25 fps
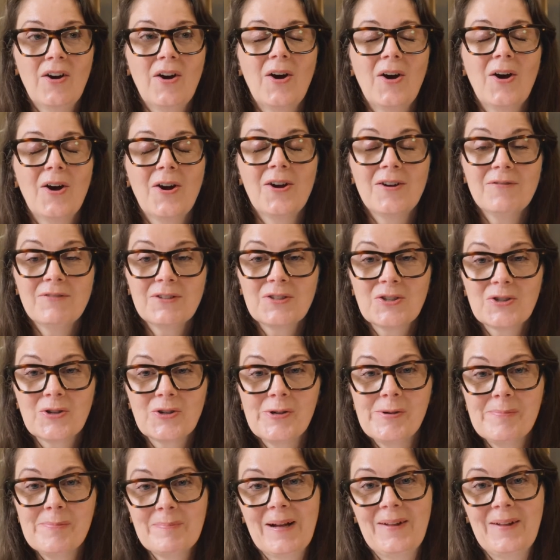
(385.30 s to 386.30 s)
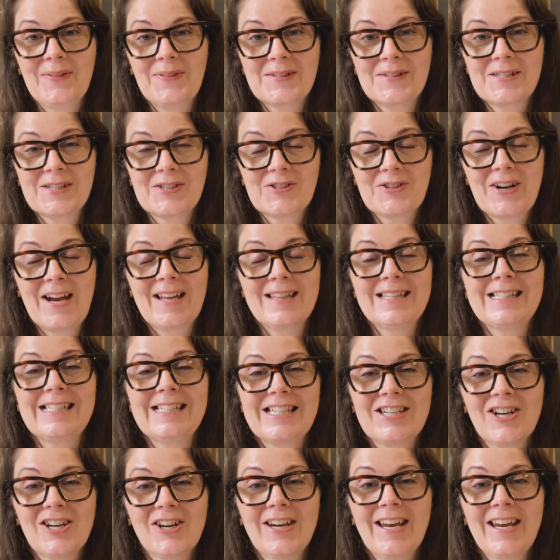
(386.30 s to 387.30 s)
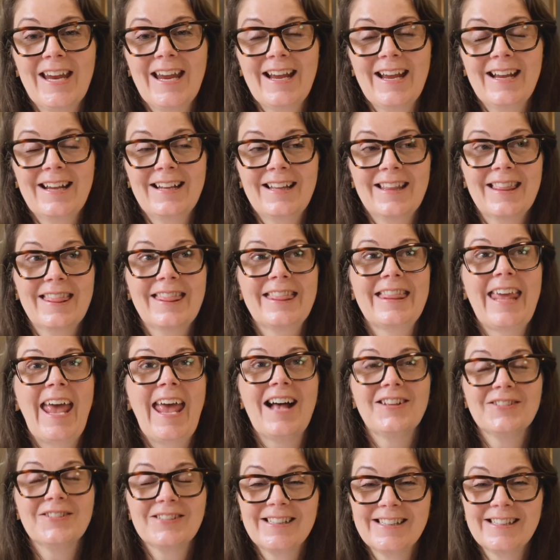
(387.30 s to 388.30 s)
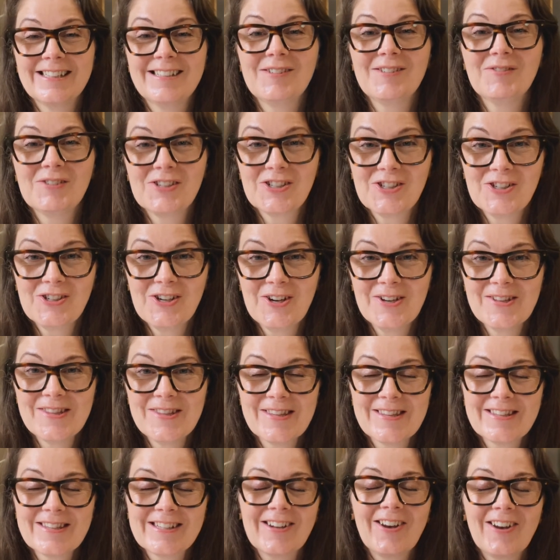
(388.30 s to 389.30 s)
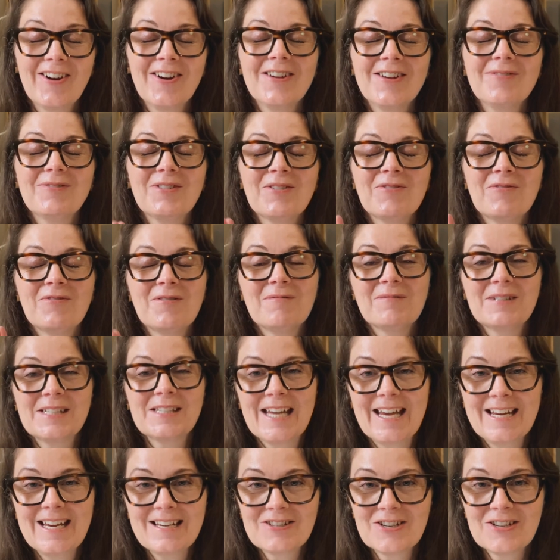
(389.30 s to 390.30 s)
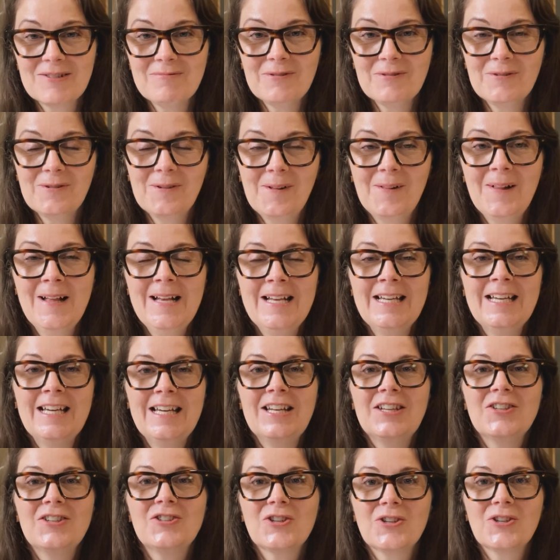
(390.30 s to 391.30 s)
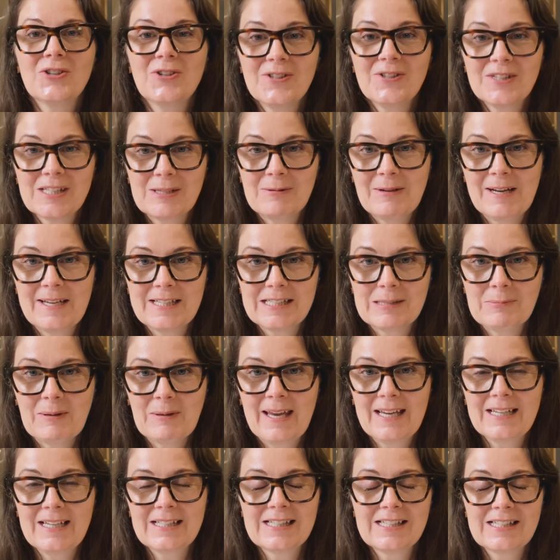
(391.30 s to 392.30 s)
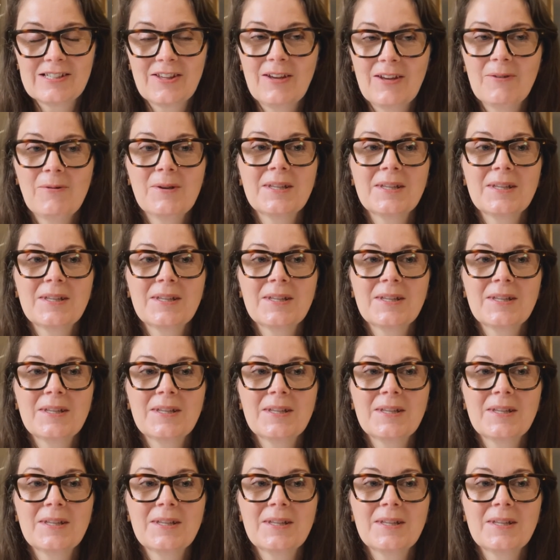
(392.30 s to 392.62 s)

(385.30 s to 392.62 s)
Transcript: over 2 months transitioning thousands of students over from Teachable to Squarespace. So there were